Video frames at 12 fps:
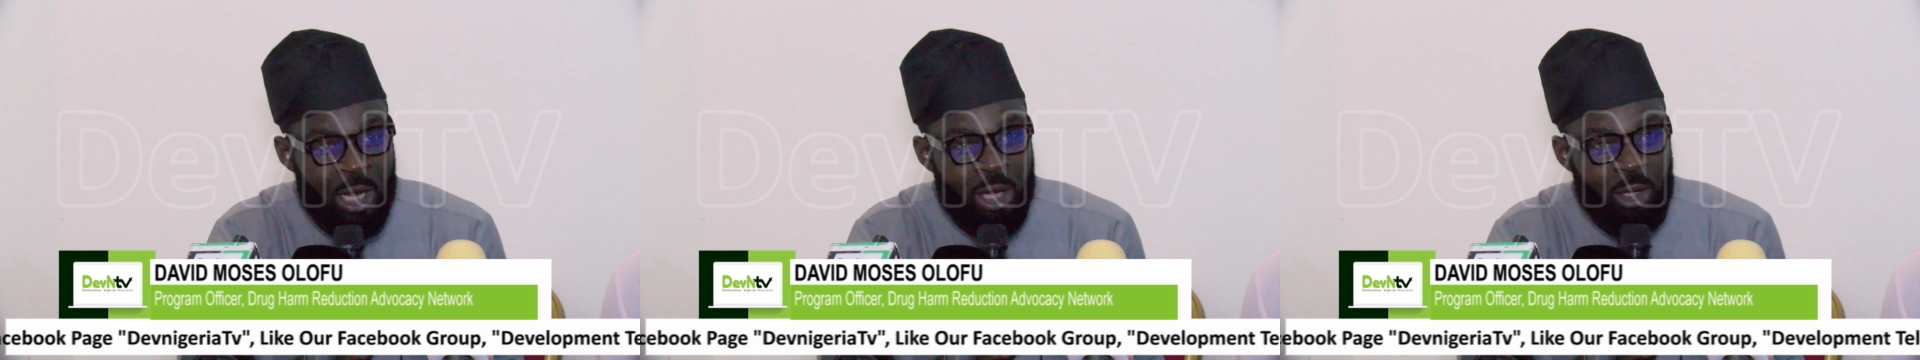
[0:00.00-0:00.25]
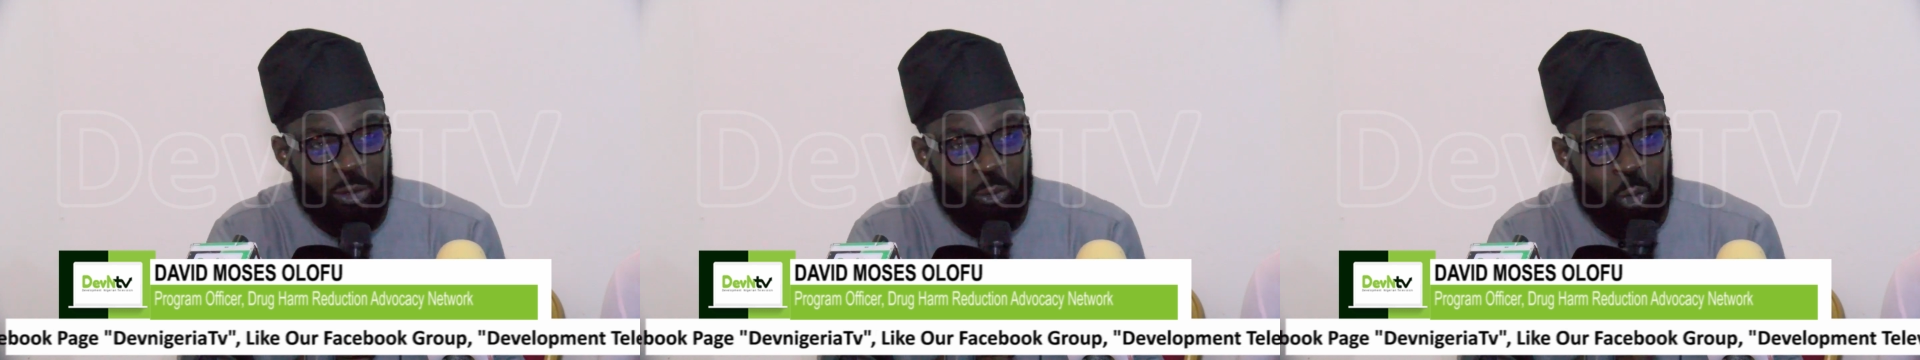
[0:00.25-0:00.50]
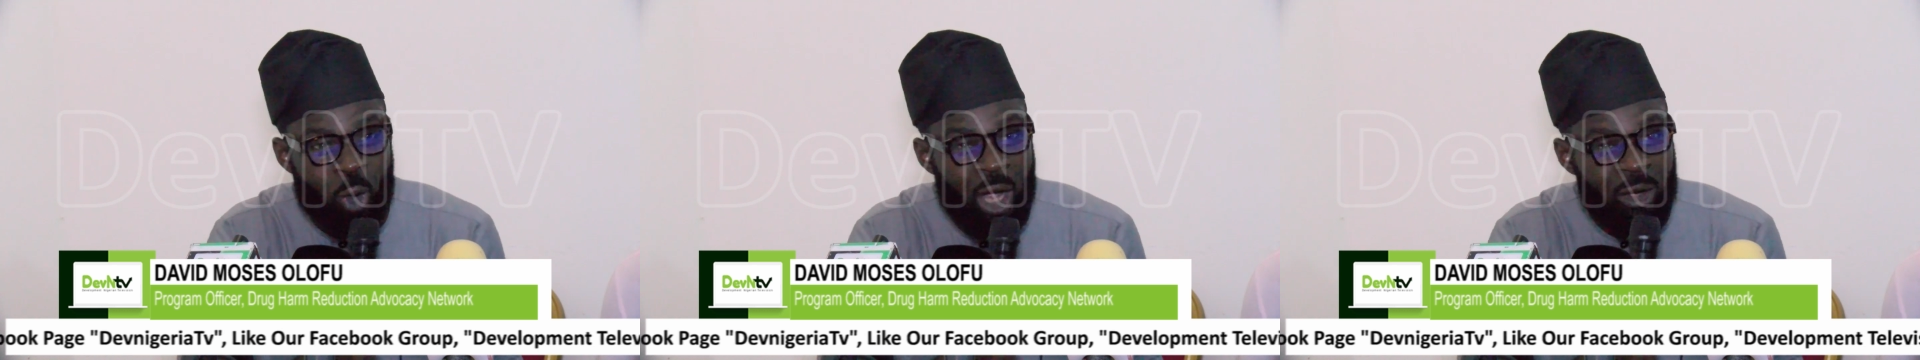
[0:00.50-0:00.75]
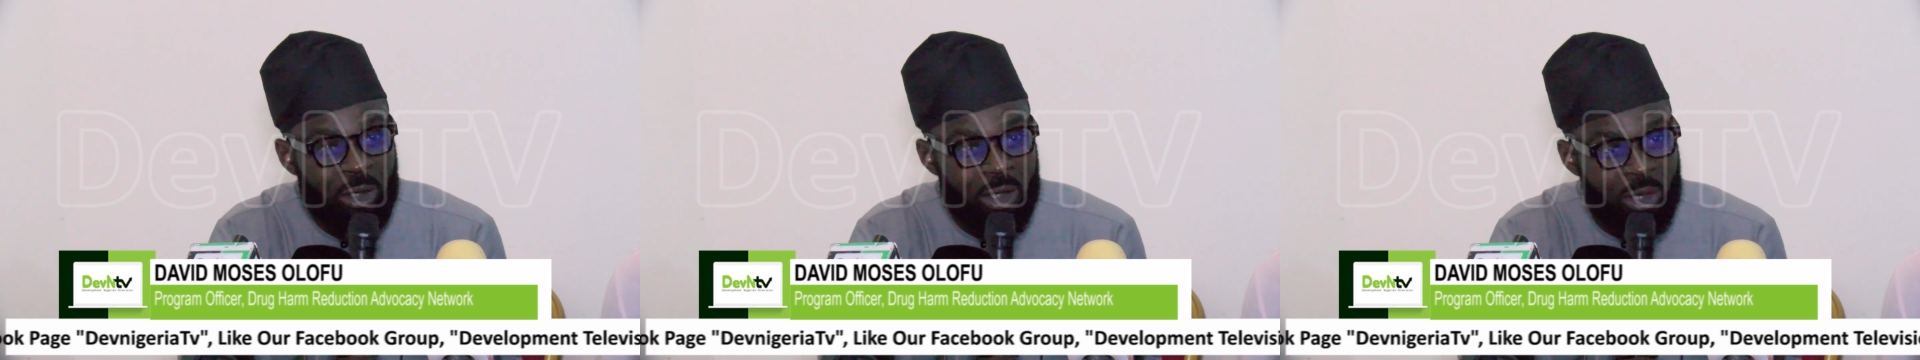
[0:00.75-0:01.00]
If you are
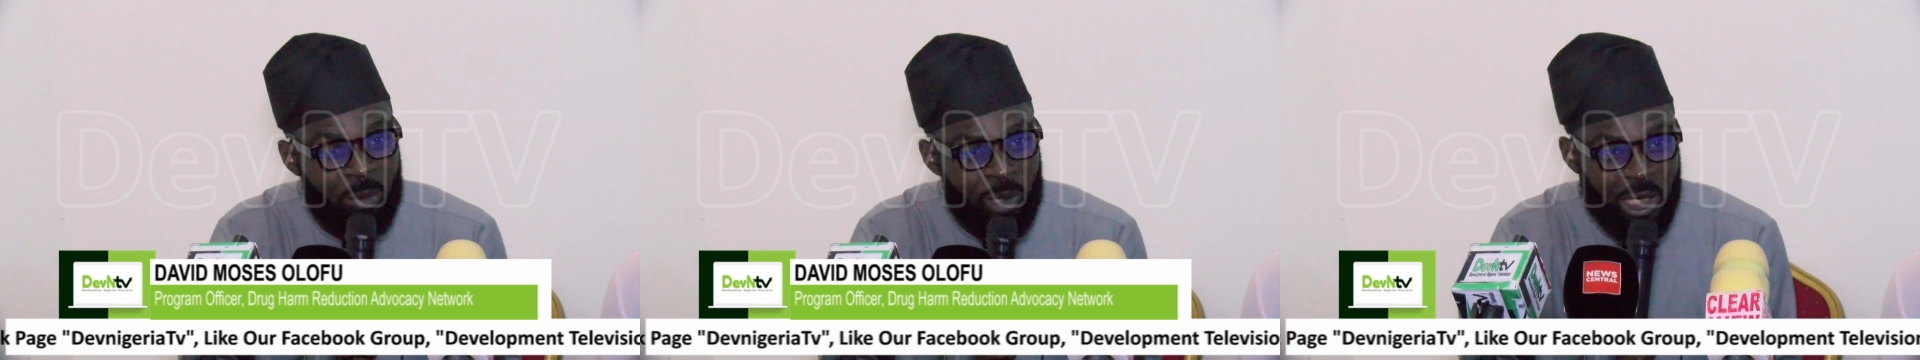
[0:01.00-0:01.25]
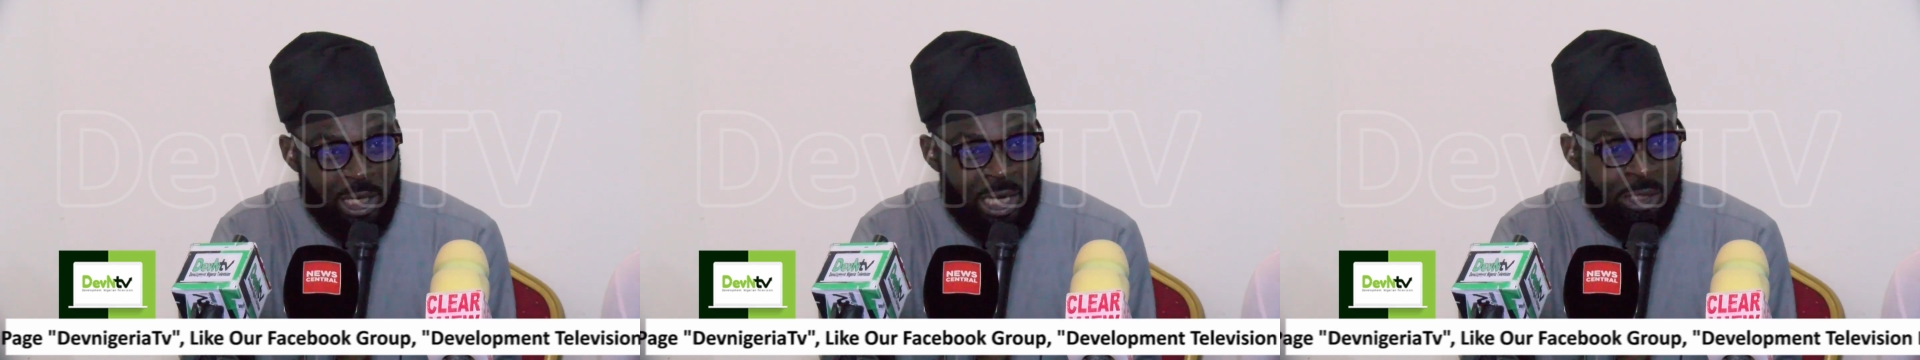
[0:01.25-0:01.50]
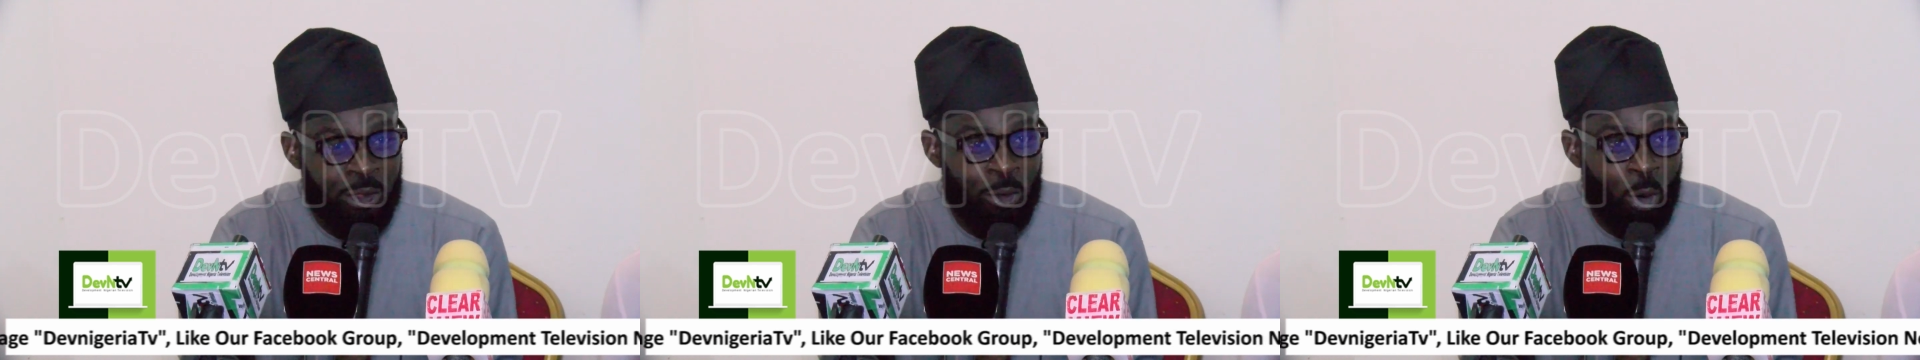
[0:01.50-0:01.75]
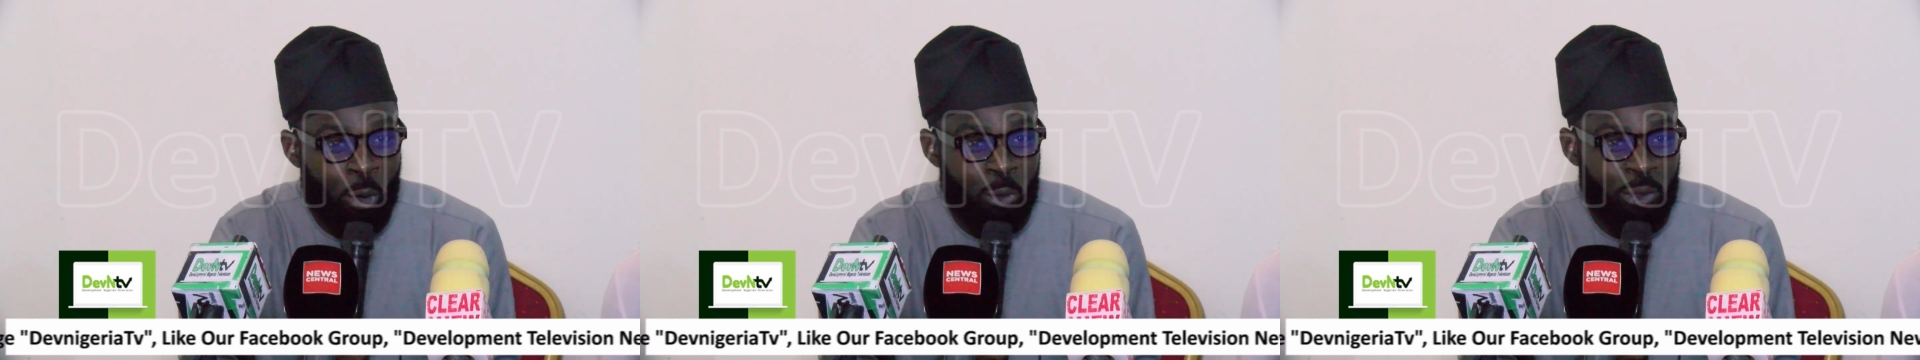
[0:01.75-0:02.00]
criminalizing
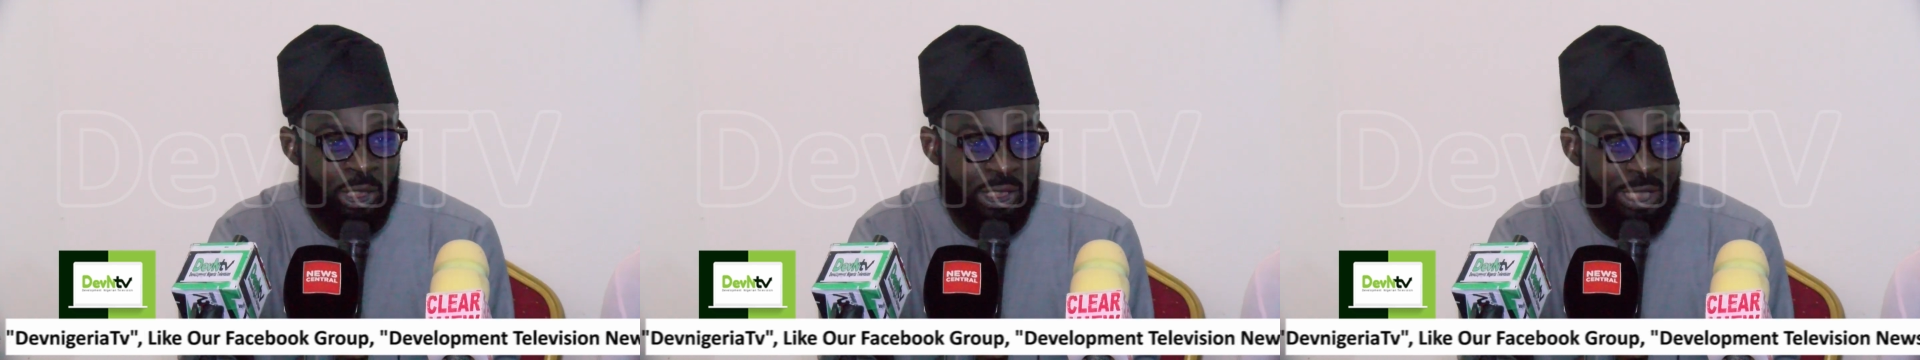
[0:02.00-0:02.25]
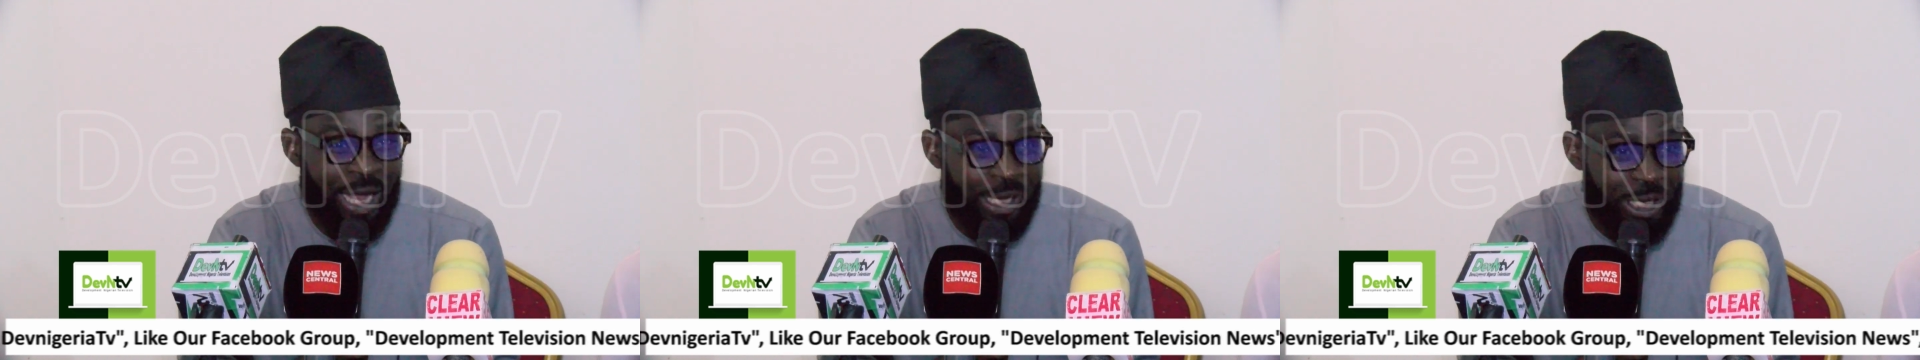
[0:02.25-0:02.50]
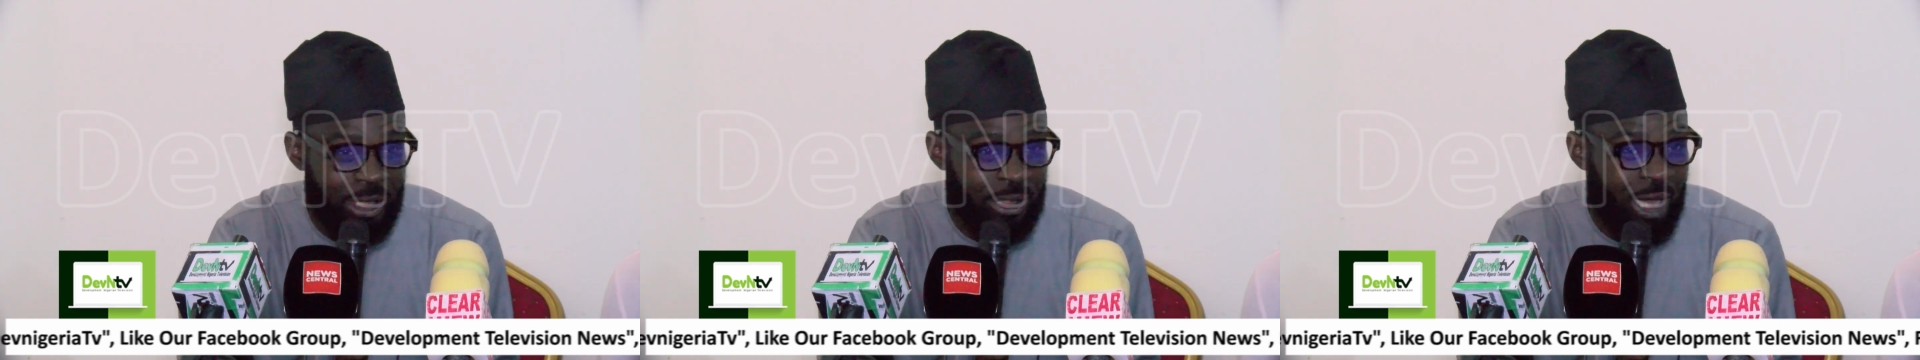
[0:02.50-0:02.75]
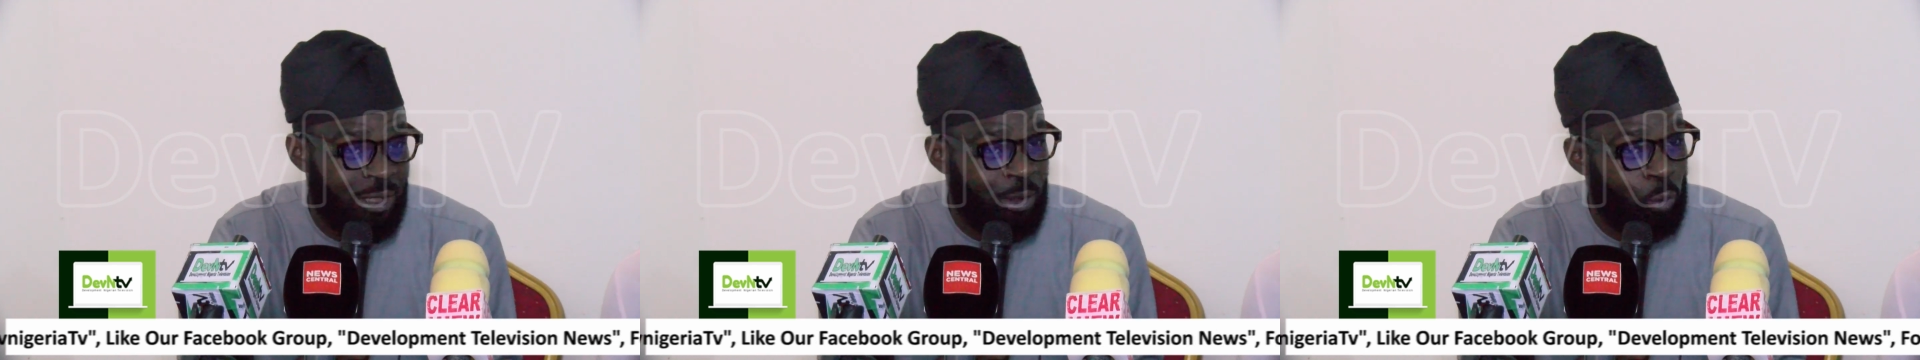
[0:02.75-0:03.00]
all these decades,
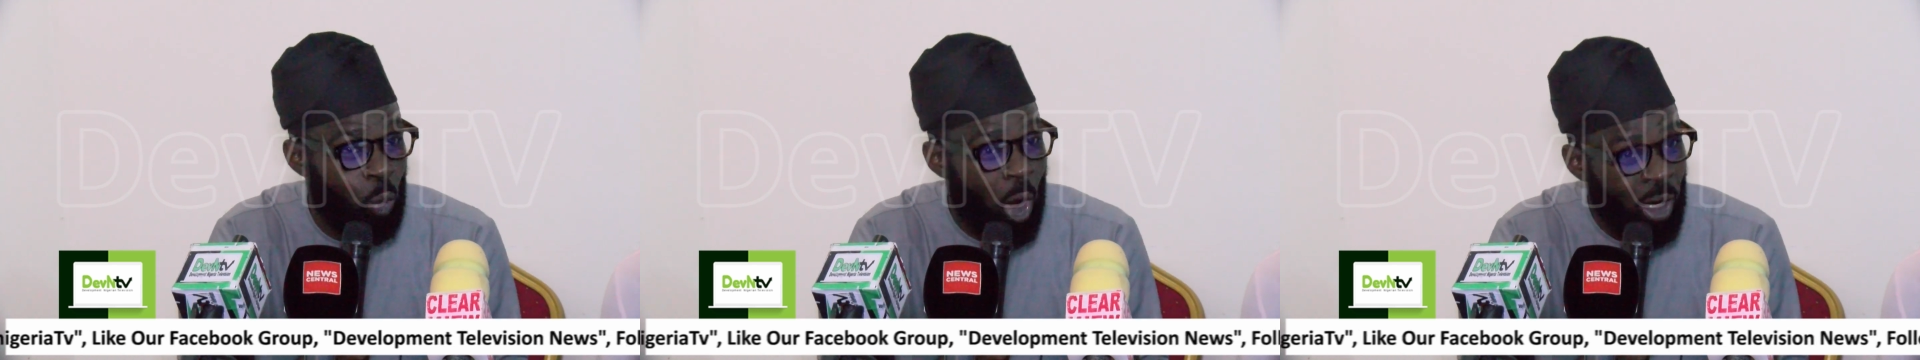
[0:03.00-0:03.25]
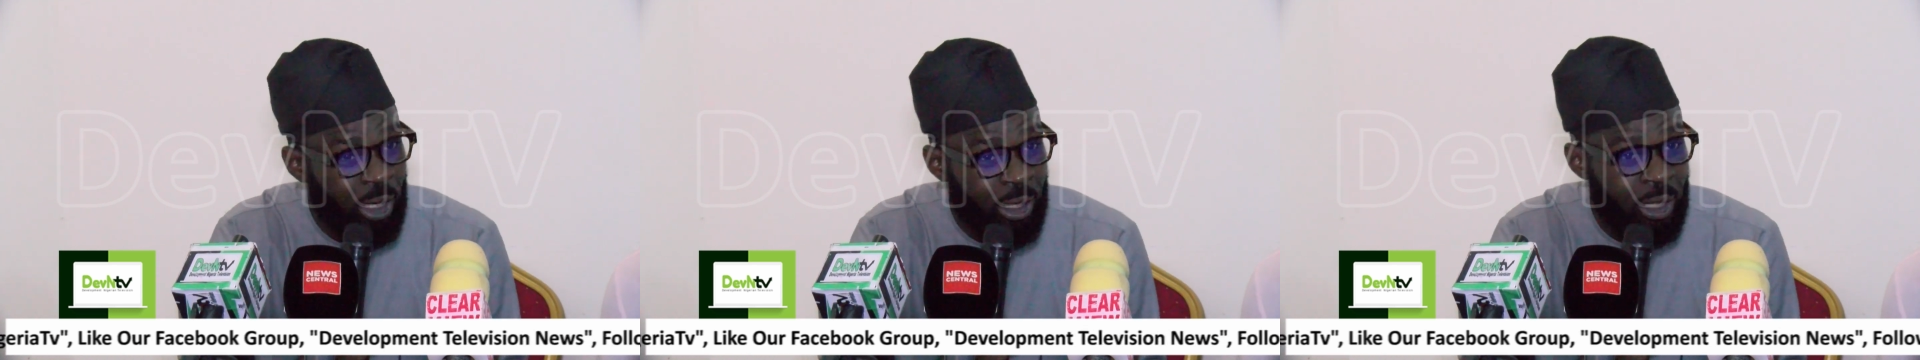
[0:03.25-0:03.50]
has it worked?